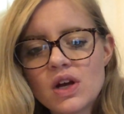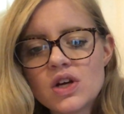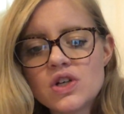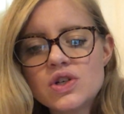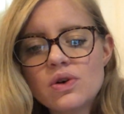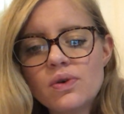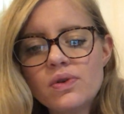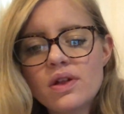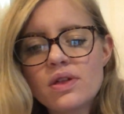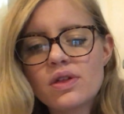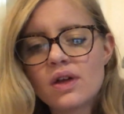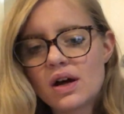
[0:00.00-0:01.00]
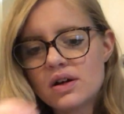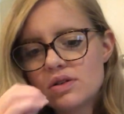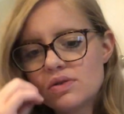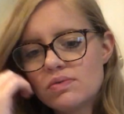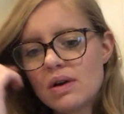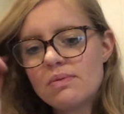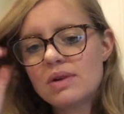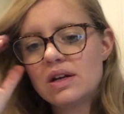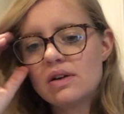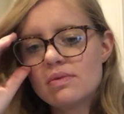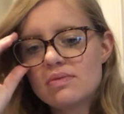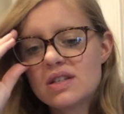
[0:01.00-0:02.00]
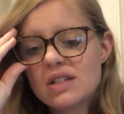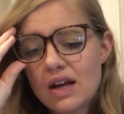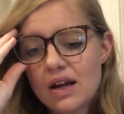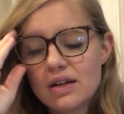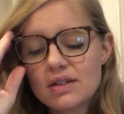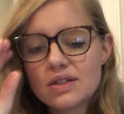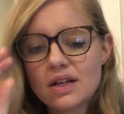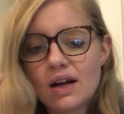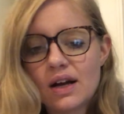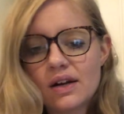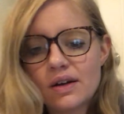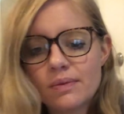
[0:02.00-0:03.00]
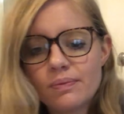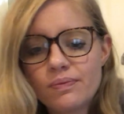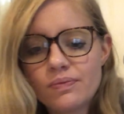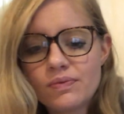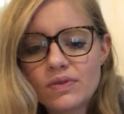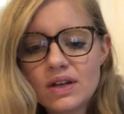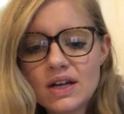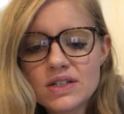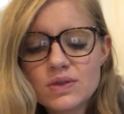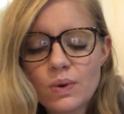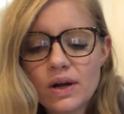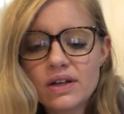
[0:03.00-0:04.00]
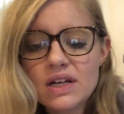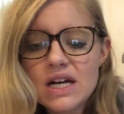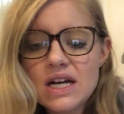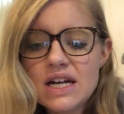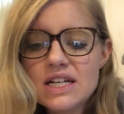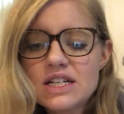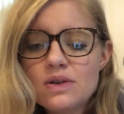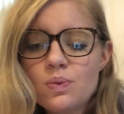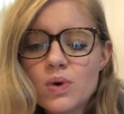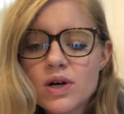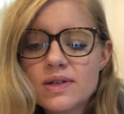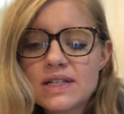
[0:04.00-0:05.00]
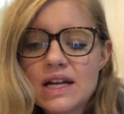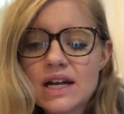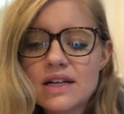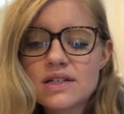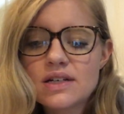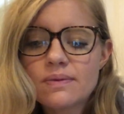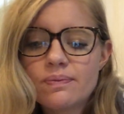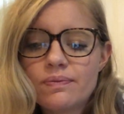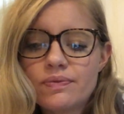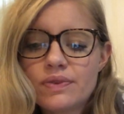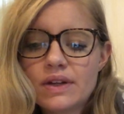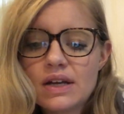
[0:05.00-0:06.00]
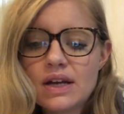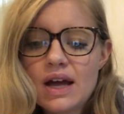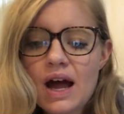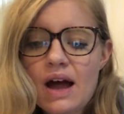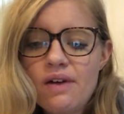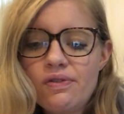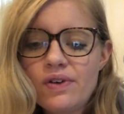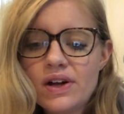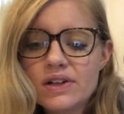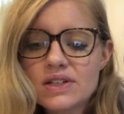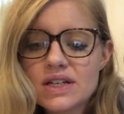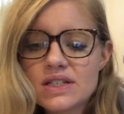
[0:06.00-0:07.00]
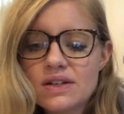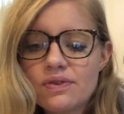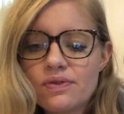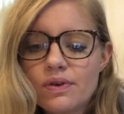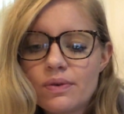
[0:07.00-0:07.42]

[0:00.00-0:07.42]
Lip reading: She only thought to remedy her mistake, said Ida. Yes, well, it didn't work, did it? I felt as if